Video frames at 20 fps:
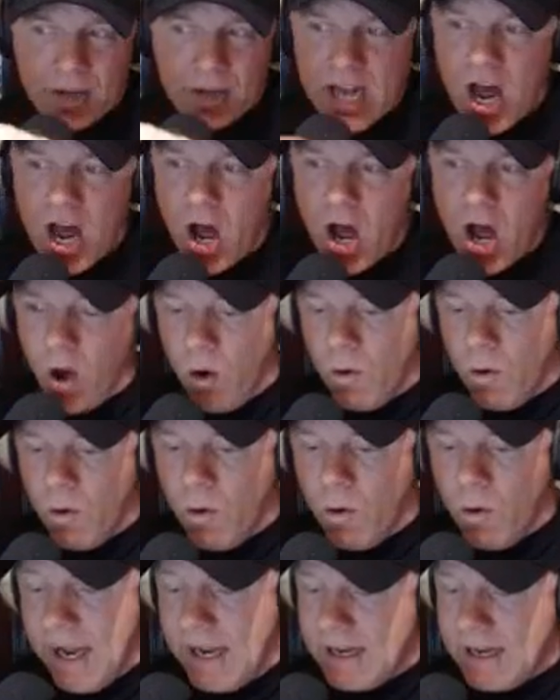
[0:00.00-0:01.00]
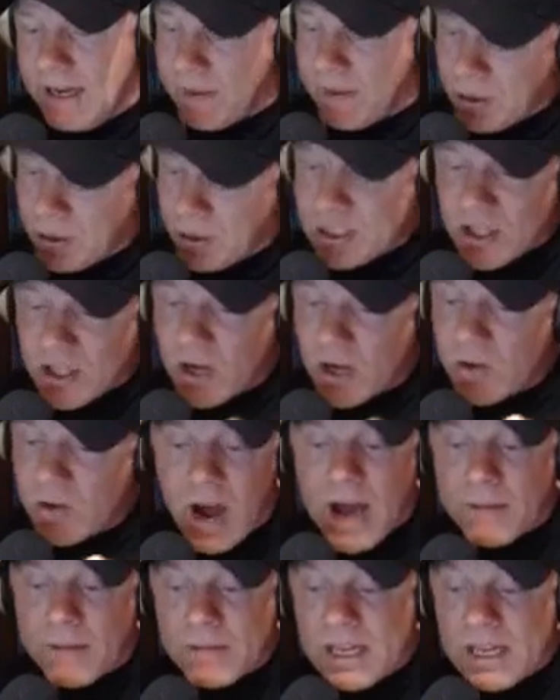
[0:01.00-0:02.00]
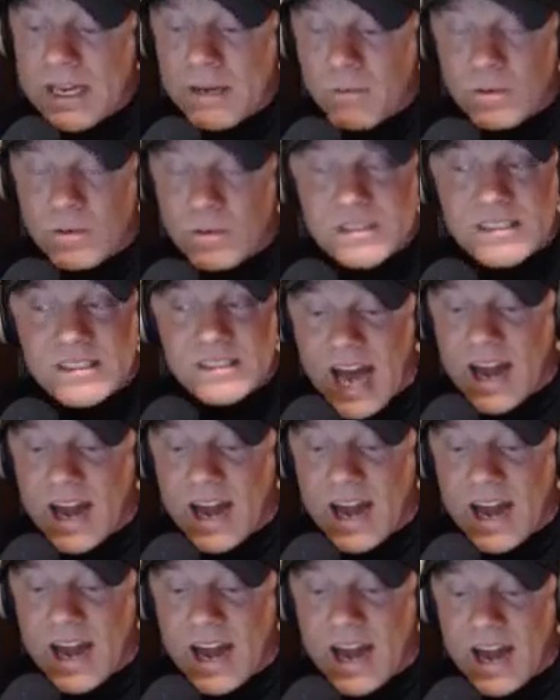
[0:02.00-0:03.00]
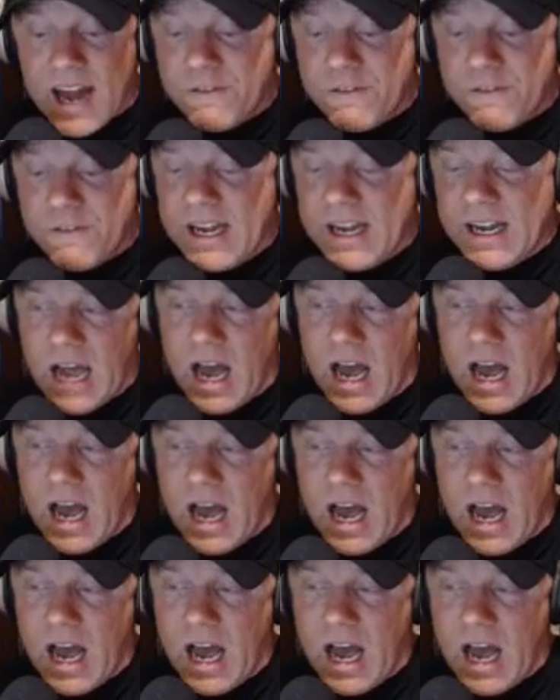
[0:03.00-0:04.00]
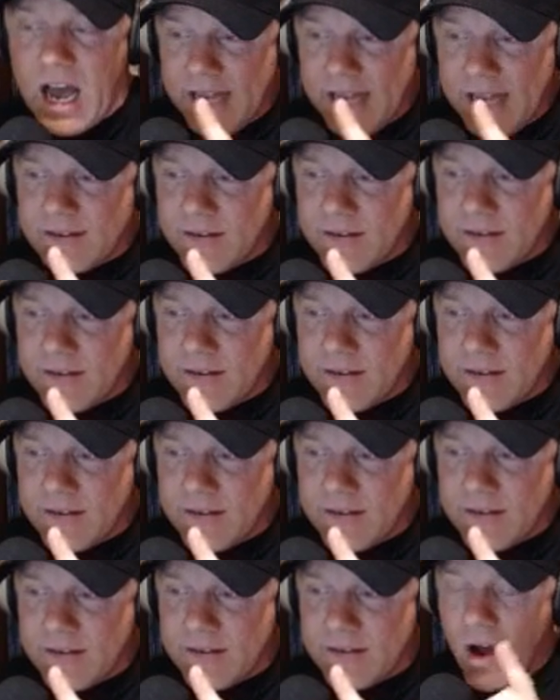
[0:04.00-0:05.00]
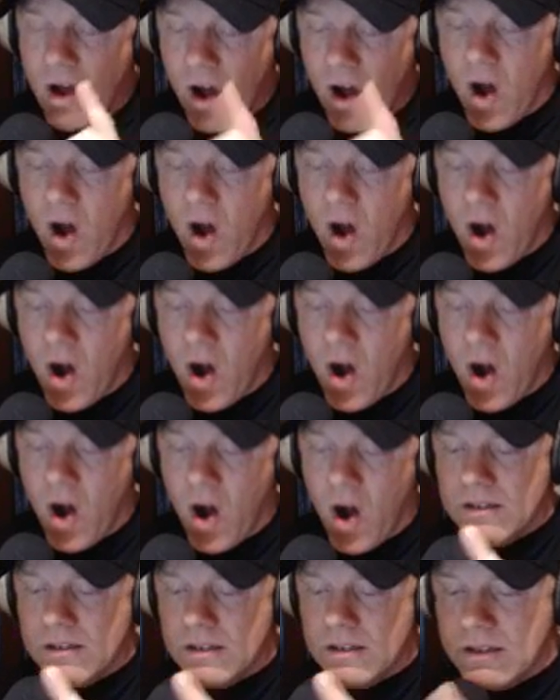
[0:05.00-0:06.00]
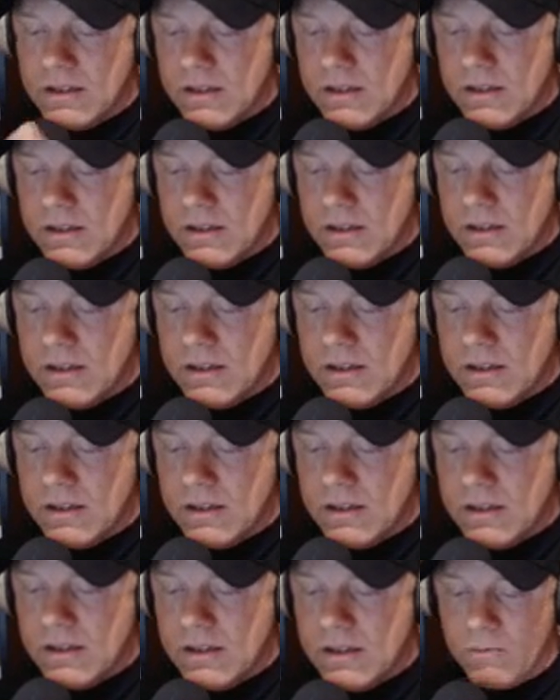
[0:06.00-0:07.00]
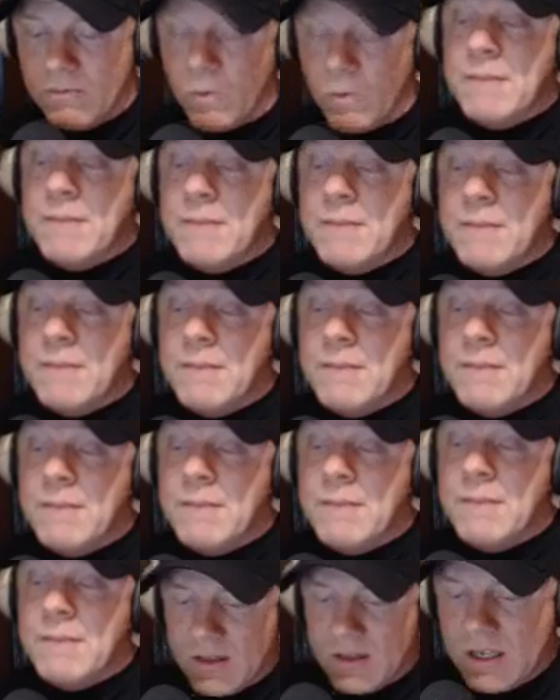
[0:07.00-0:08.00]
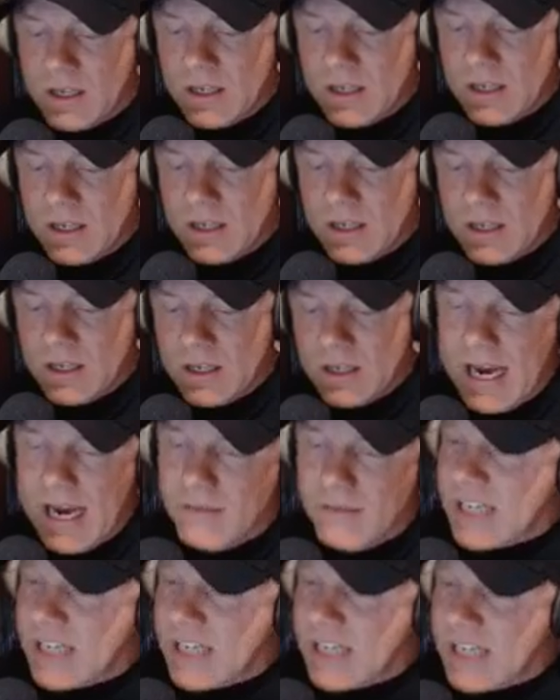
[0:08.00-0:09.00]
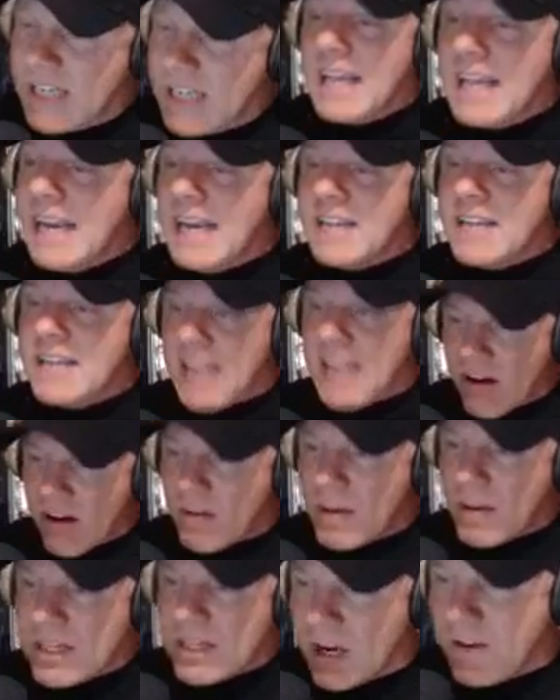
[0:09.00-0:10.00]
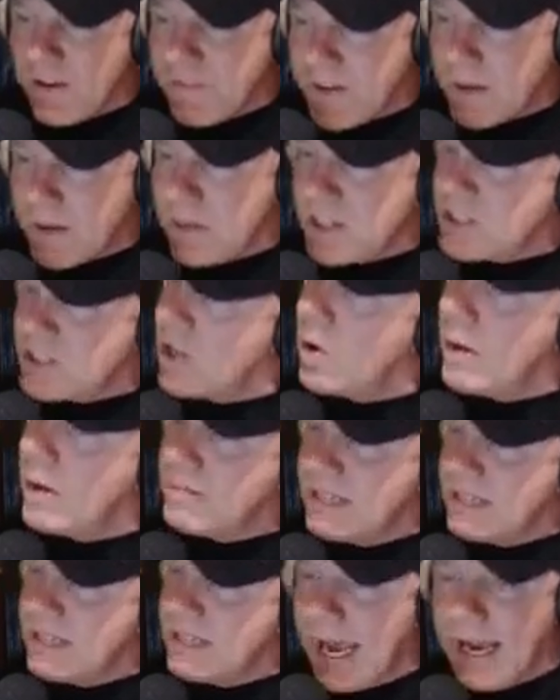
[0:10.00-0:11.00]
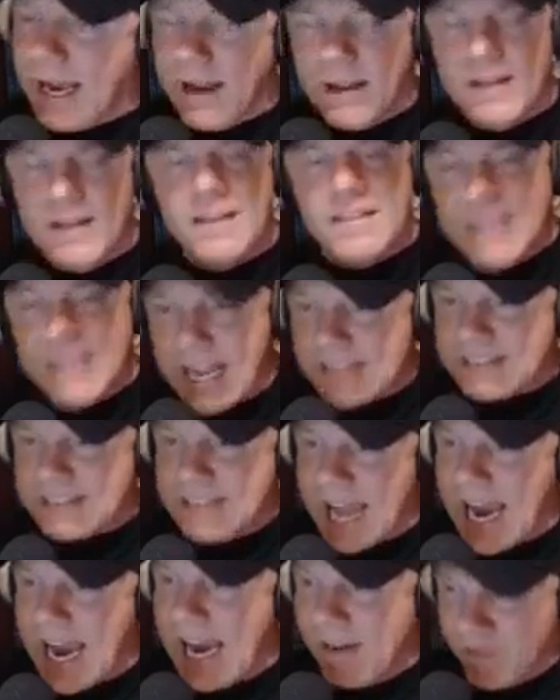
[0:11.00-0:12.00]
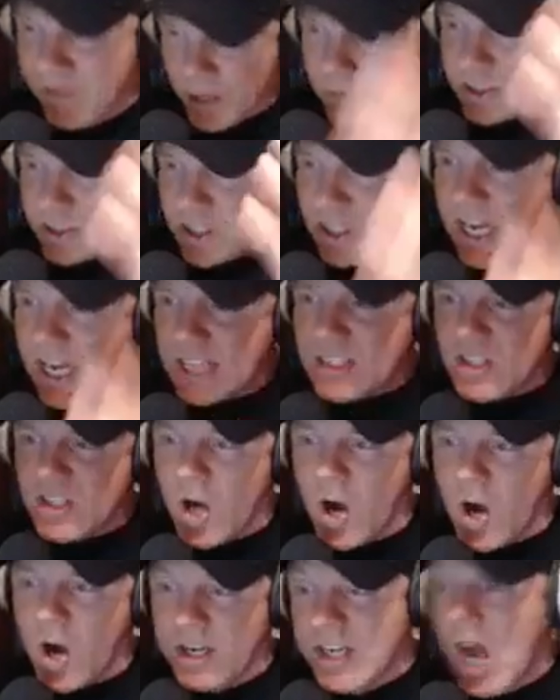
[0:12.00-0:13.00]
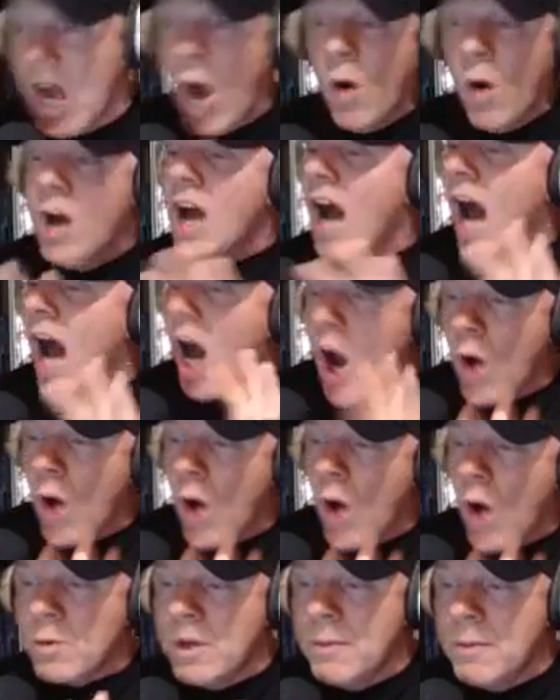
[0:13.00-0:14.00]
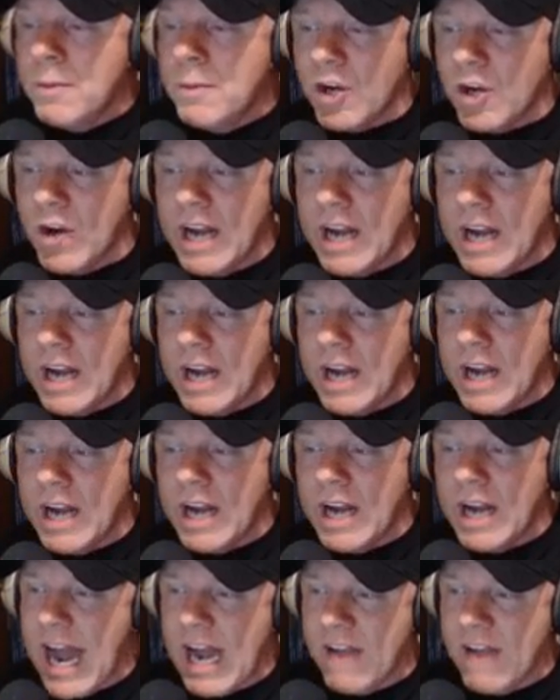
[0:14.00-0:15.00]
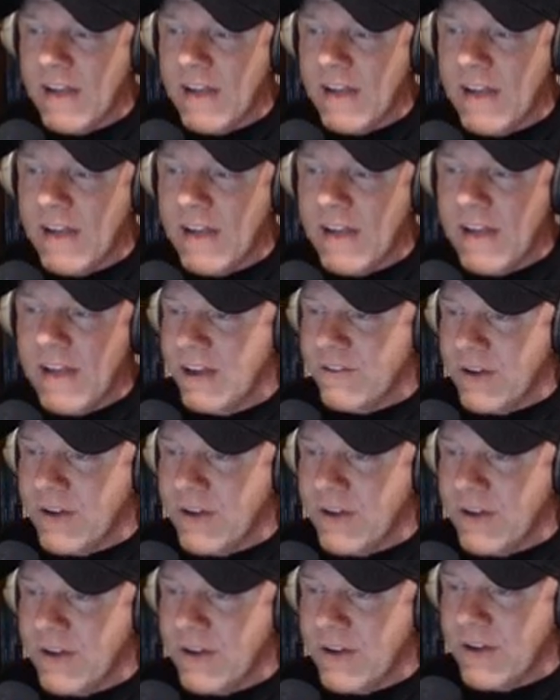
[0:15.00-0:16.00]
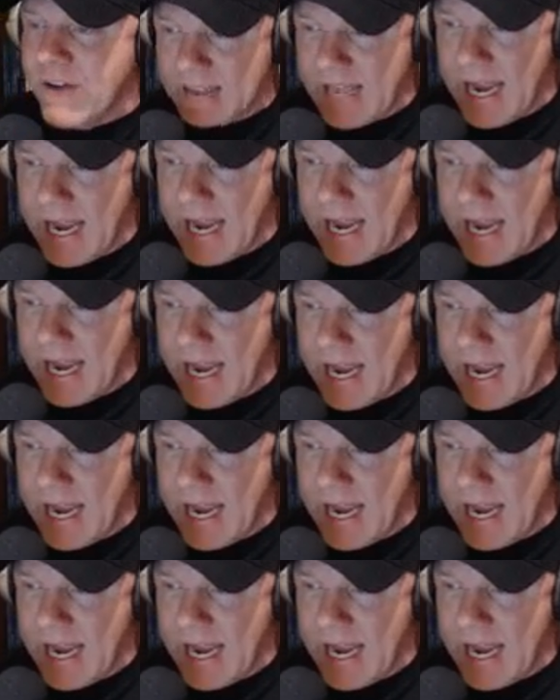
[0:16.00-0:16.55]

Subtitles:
know, but I'm pretty sure Rob Lim was not on Infinity Gauntlet, but on Rebirth. Okay? Golly, is everybody trying to fuck my show up today? Thanks, Dave. Look what you got started. No, I always want to be corrected in chat if I make a mistake.